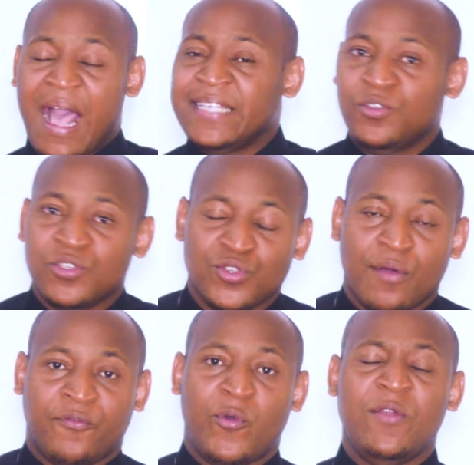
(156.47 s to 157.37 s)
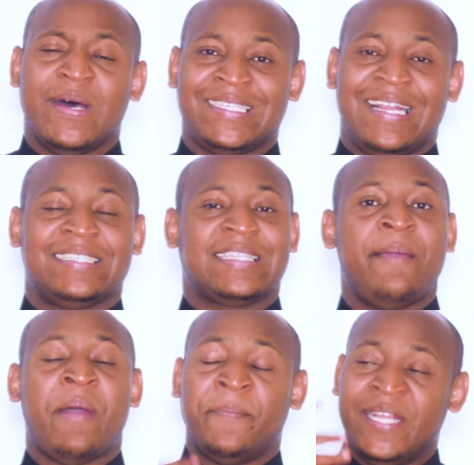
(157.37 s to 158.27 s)
Ask yourself, when was the last
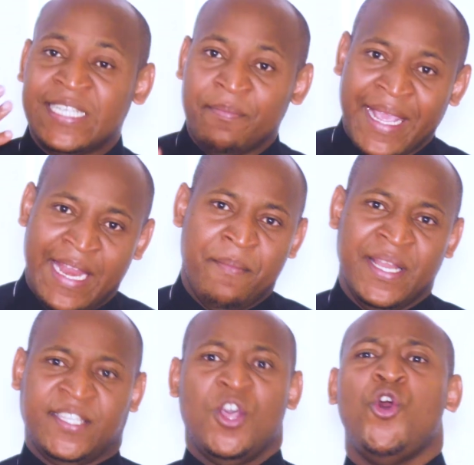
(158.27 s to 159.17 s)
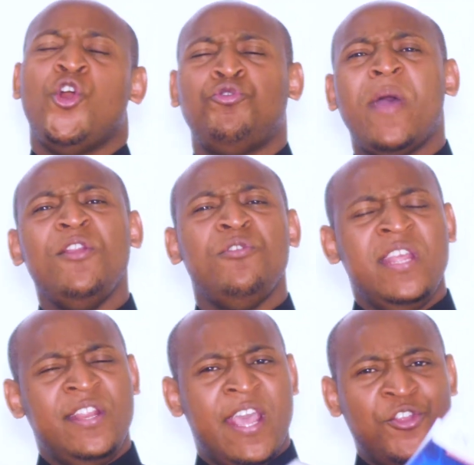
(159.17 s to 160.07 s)
time I updated my name list? Or do I
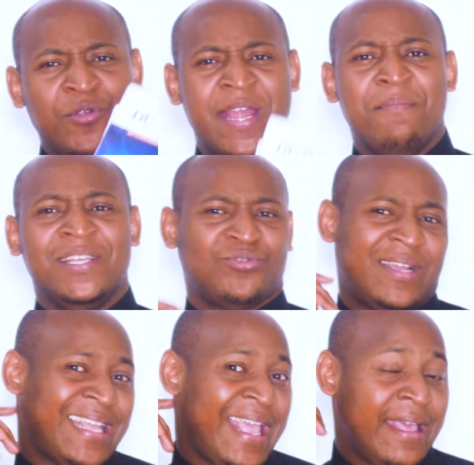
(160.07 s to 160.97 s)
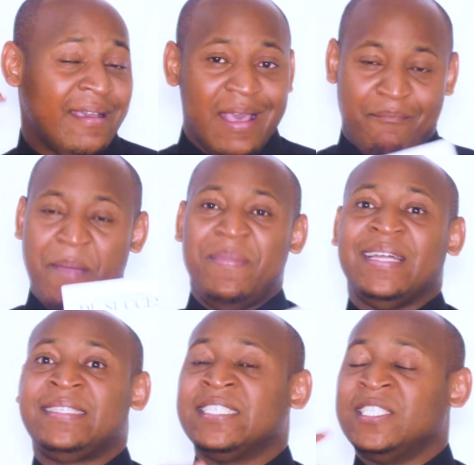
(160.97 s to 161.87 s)
need a new name list? What I maybe
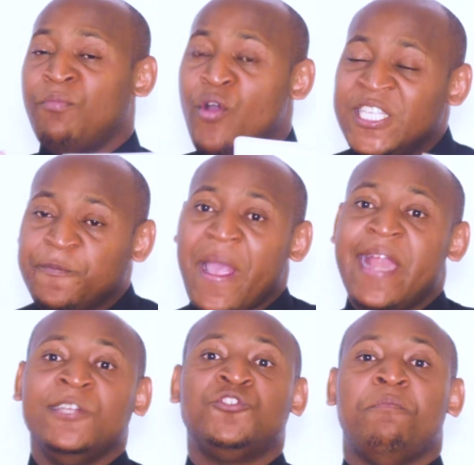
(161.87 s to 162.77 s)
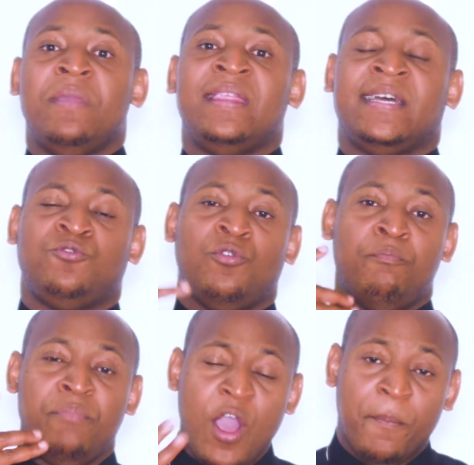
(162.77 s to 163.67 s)
that is more inspiring to me that will
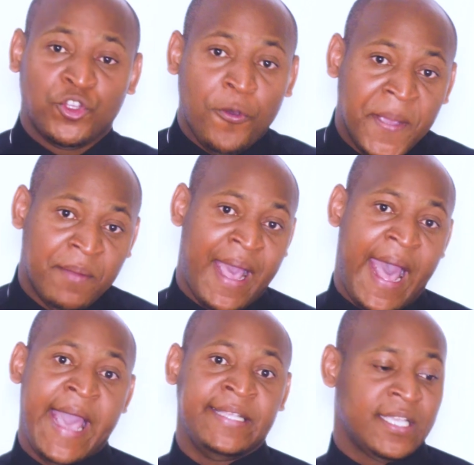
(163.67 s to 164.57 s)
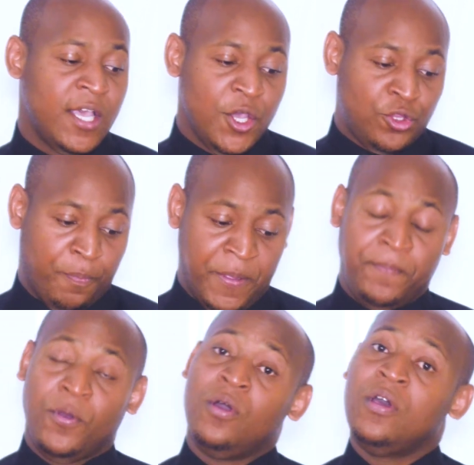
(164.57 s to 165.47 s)
be able to open my eyes to
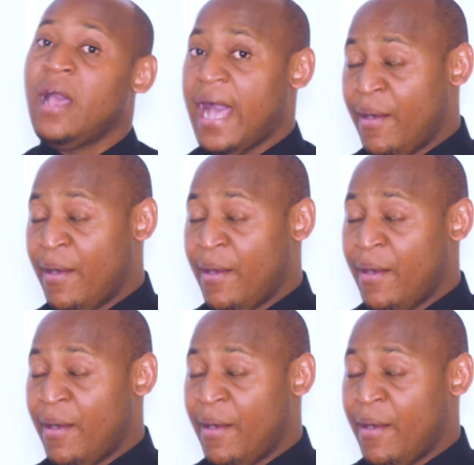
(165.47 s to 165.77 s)
people.